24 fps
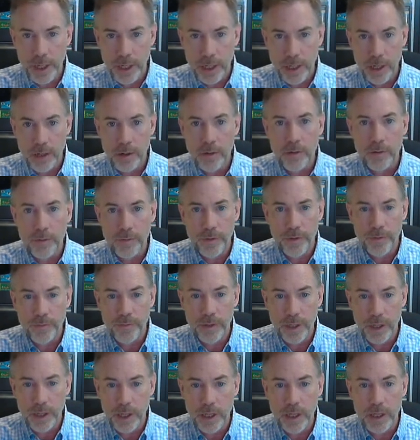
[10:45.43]

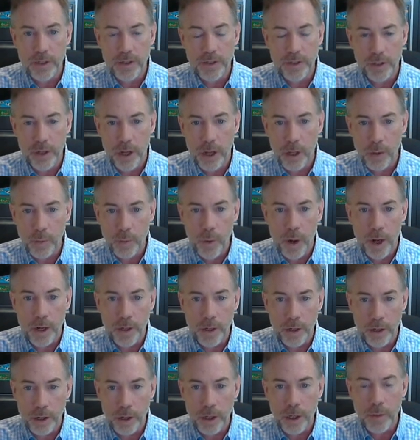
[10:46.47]
850 heats, all one
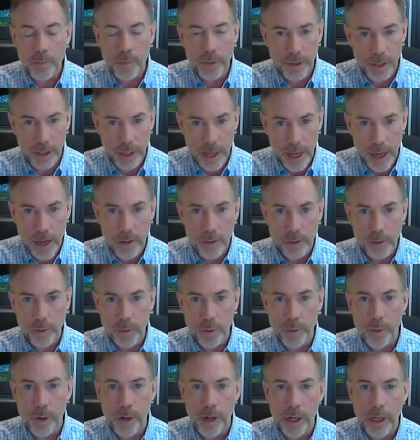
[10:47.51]
herd, but the cows
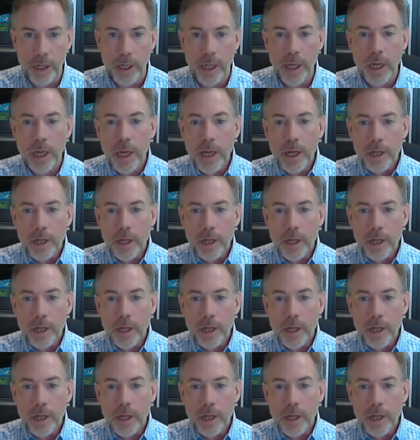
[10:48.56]
were wearing